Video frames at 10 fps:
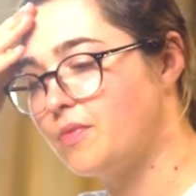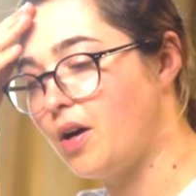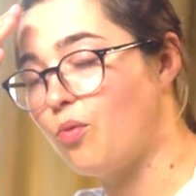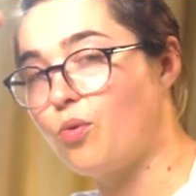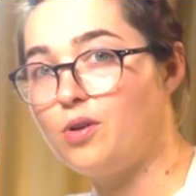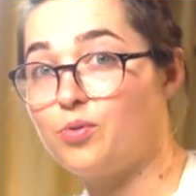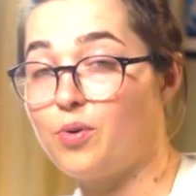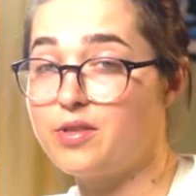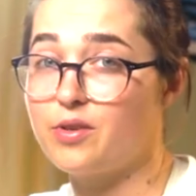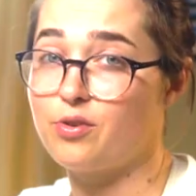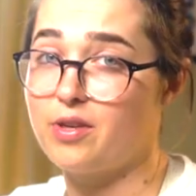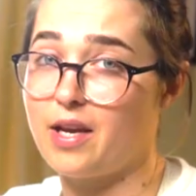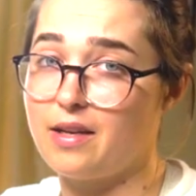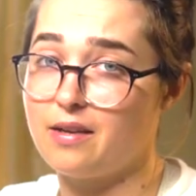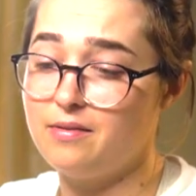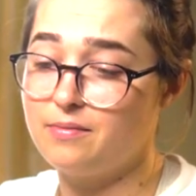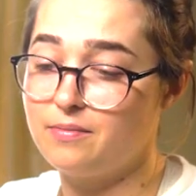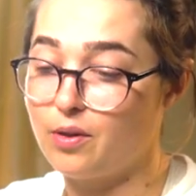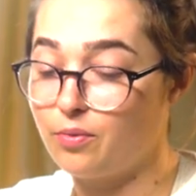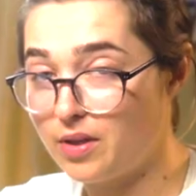A world was created
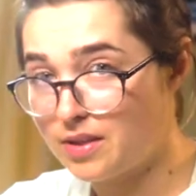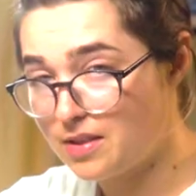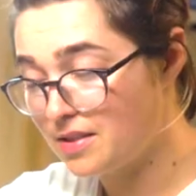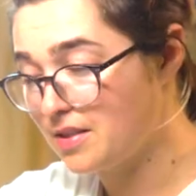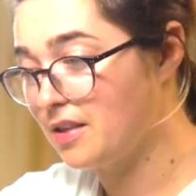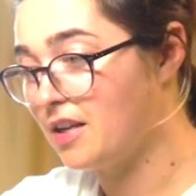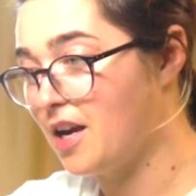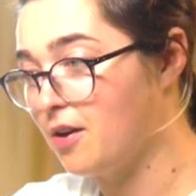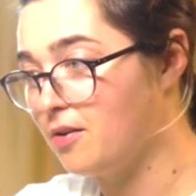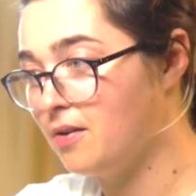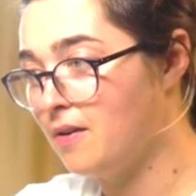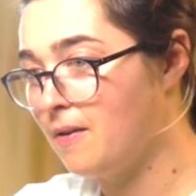that we exist in now,